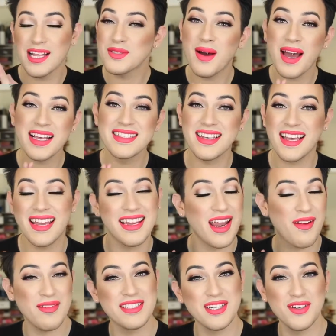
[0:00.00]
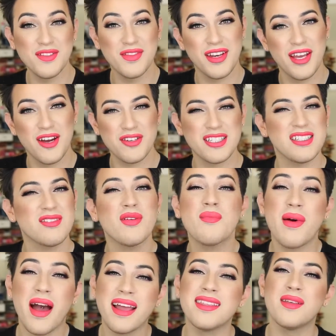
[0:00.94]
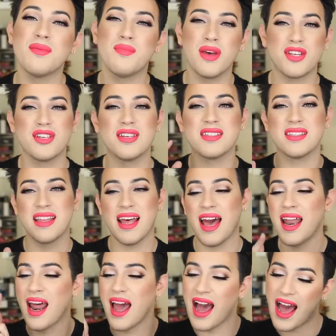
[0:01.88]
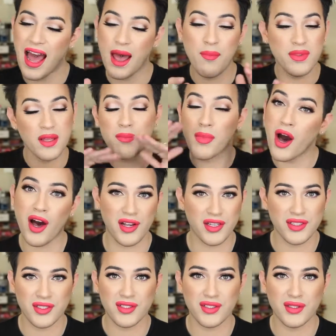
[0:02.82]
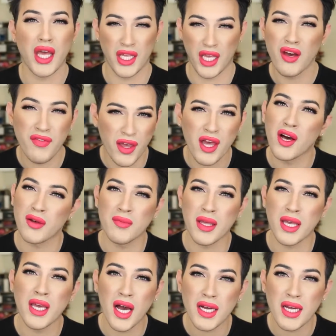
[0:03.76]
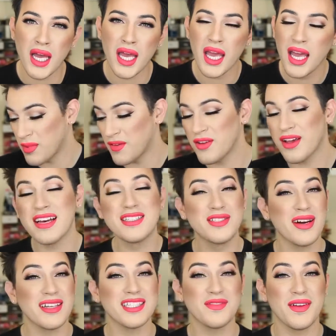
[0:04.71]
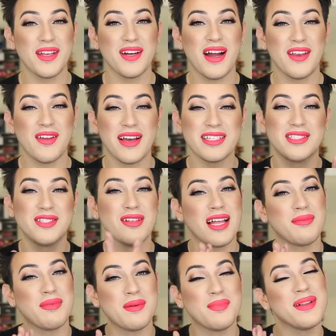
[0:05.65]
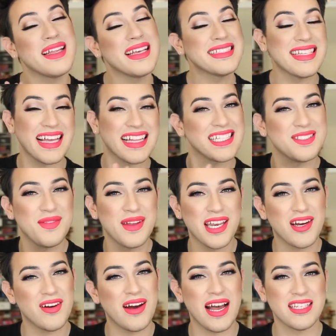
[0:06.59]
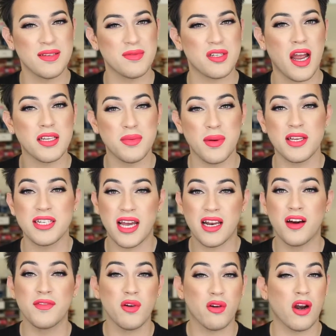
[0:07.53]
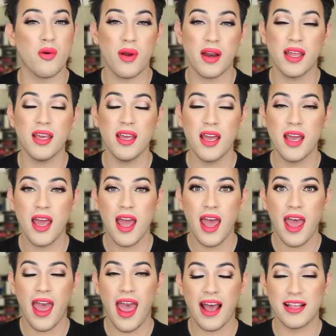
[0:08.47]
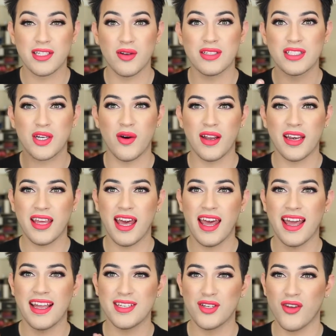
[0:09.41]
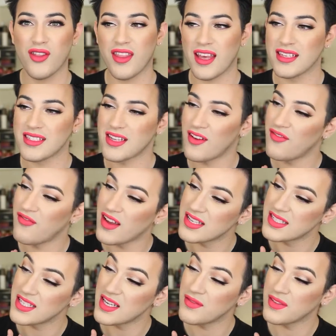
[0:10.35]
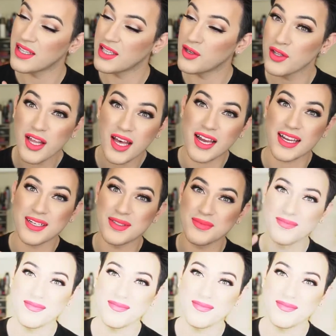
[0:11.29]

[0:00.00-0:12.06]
That's why I say in every single video, just to remind the bitches that I'm the boss. You fail me, okay? But if you guys do like this video and you guys do like me, please like this video and subscribe to my channel if you aren't already. And so let's go ahead and get into this festive little look.